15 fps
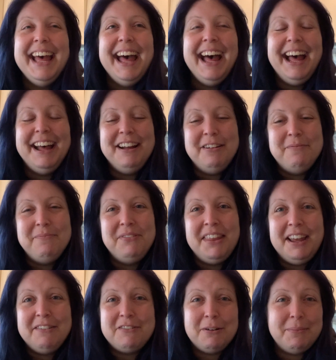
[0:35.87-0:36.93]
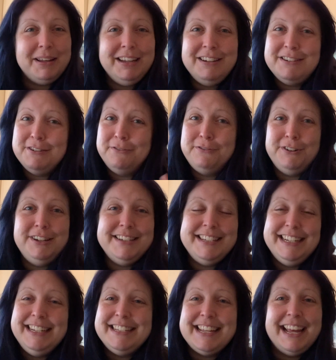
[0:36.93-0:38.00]
I've got my usual fruit
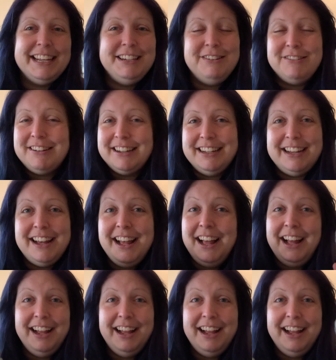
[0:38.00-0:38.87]
seeds and yogurt.